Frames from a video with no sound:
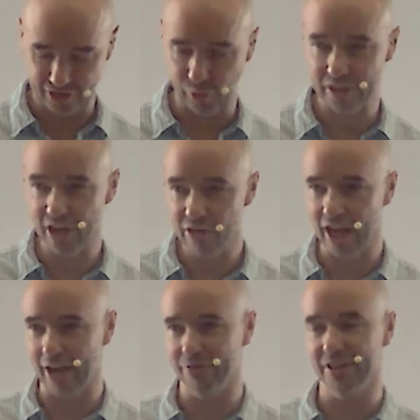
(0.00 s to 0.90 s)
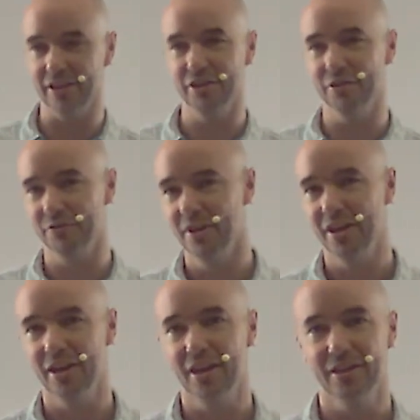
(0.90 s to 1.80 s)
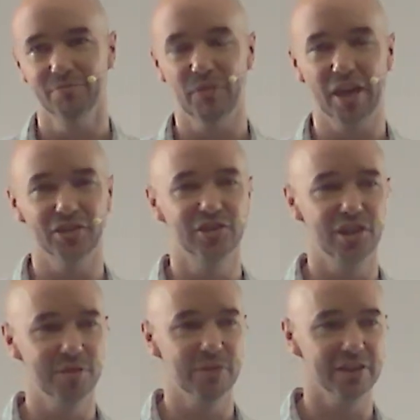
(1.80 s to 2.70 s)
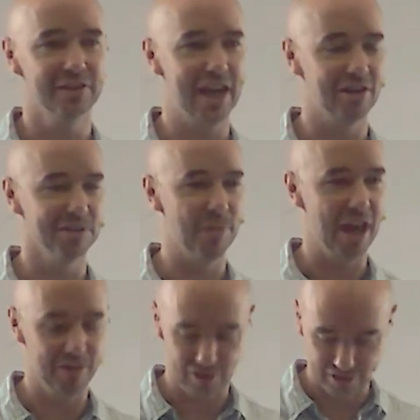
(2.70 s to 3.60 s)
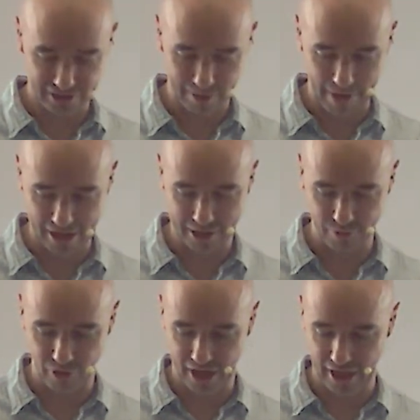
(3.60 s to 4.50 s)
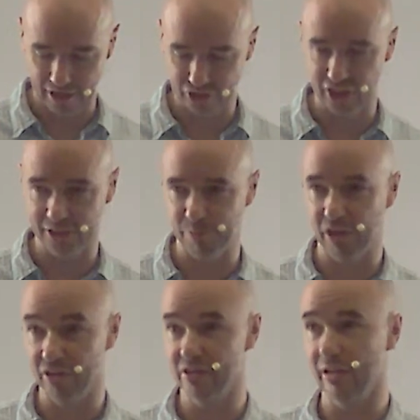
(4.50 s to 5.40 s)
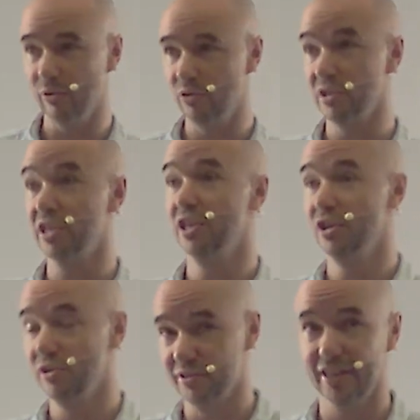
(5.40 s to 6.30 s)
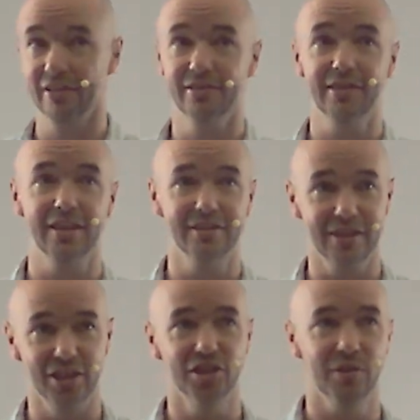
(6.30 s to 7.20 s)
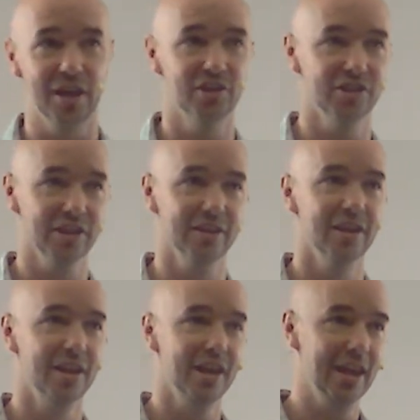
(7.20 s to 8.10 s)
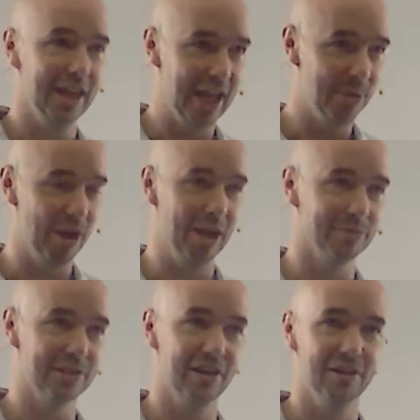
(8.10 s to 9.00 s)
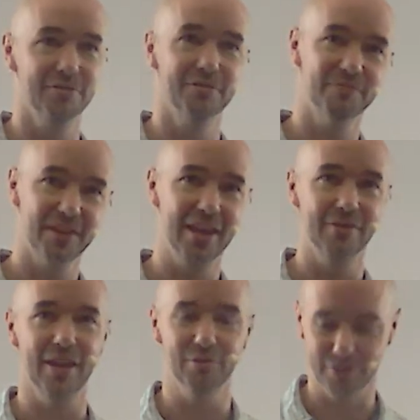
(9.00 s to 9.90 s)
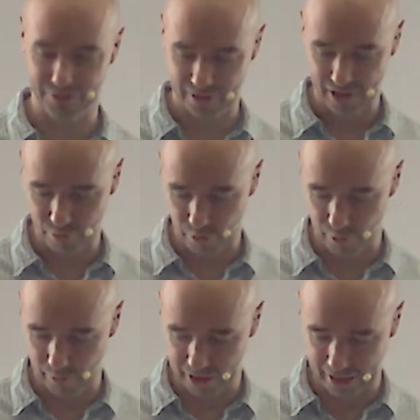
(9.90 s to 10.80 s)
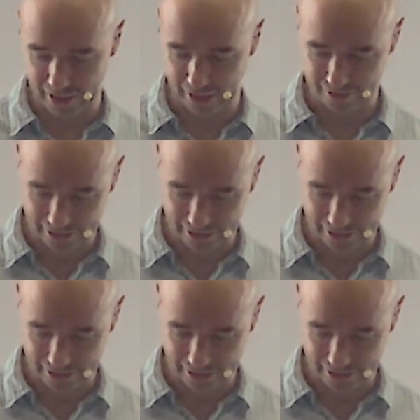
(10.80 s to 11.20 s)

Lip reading: So we don't have to kind of assume that Sarah's behavior is commendable here just because the Lord uses this situation in Abraham's life, if that was what we were thinking.